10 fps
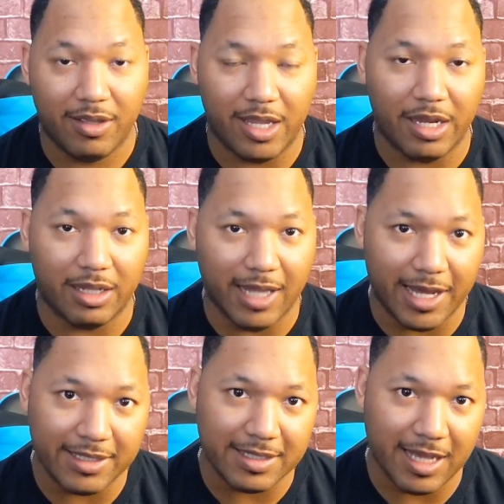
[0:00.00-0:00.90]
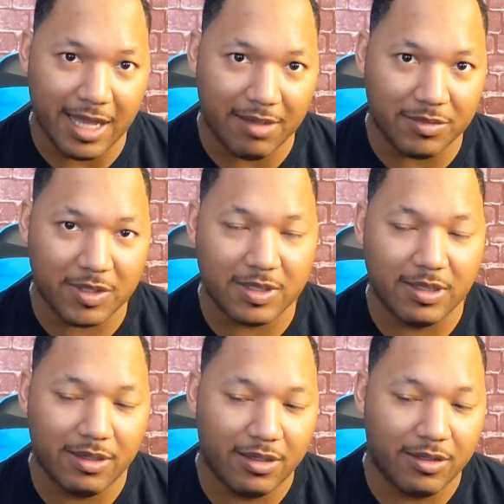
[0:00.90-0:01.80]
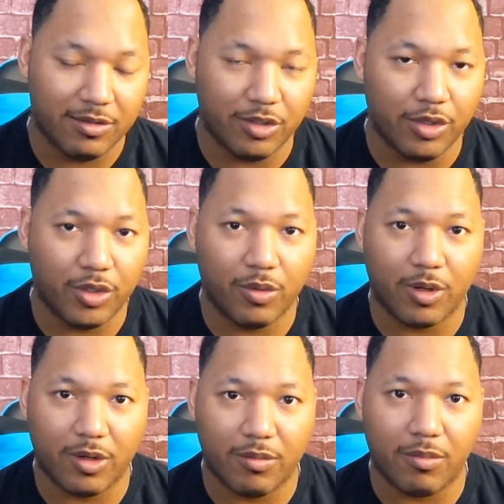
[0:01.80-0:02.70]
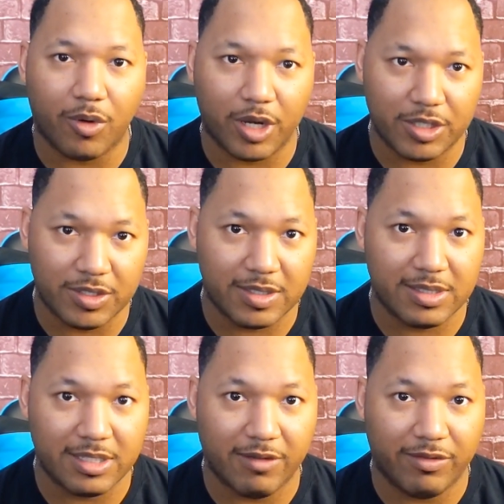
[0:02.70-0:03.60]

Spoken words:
And a lot of times, the newer mortgages and stuff,